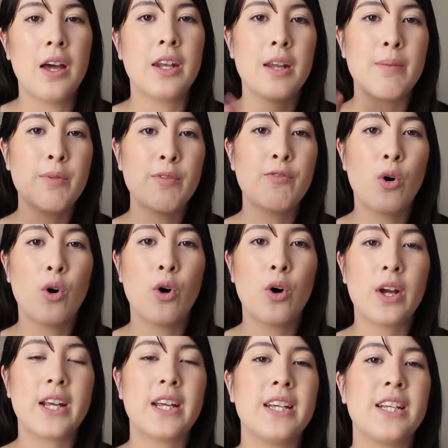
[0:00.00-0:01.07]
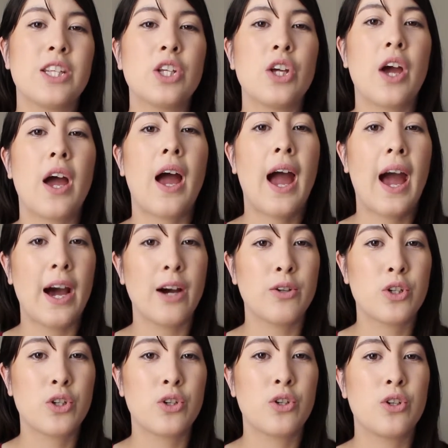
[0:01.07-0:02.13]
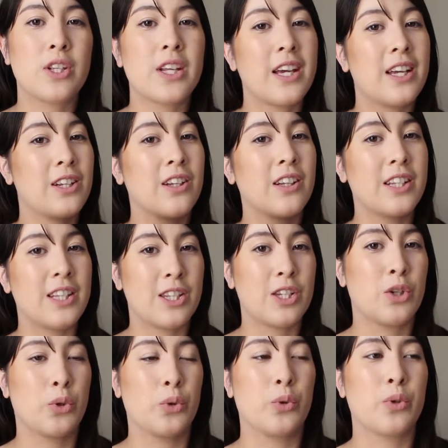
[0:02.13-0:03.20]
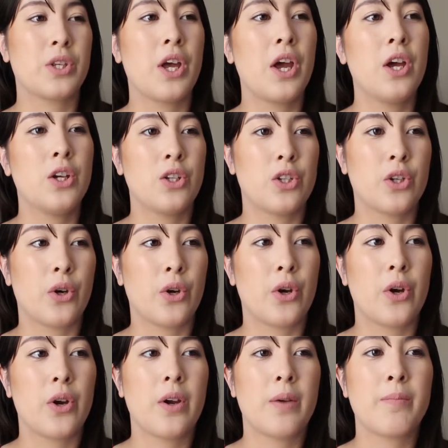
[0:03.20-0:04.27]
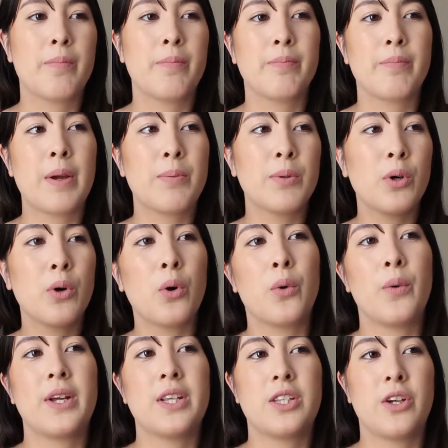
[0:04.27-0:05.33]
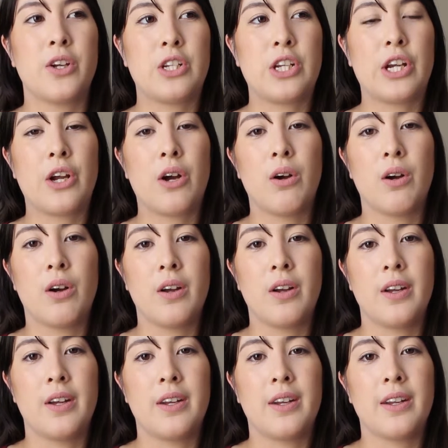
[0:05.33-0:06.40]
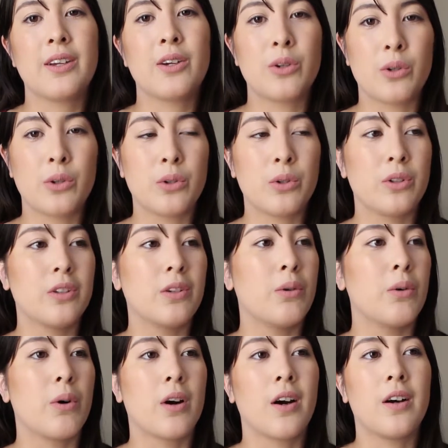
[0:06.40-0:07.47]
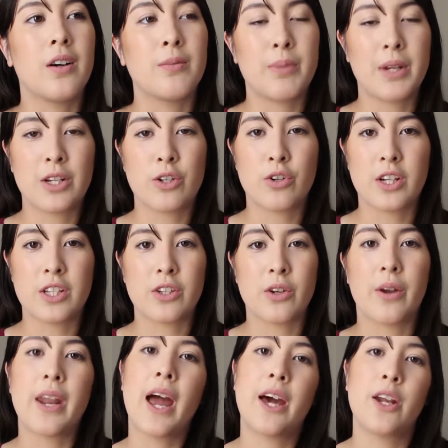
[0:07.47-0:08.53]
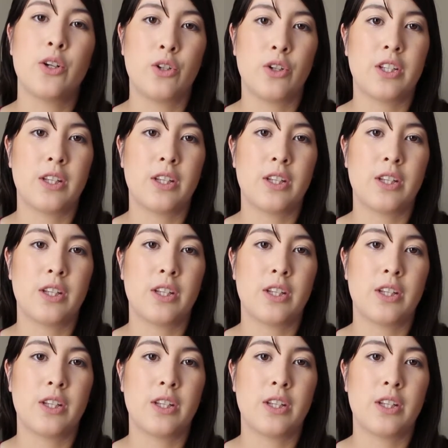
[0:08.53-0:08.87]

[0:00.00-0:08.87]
Number 4 is how-tos and listicles. So people are always searching on Google or on Pinterest on how to do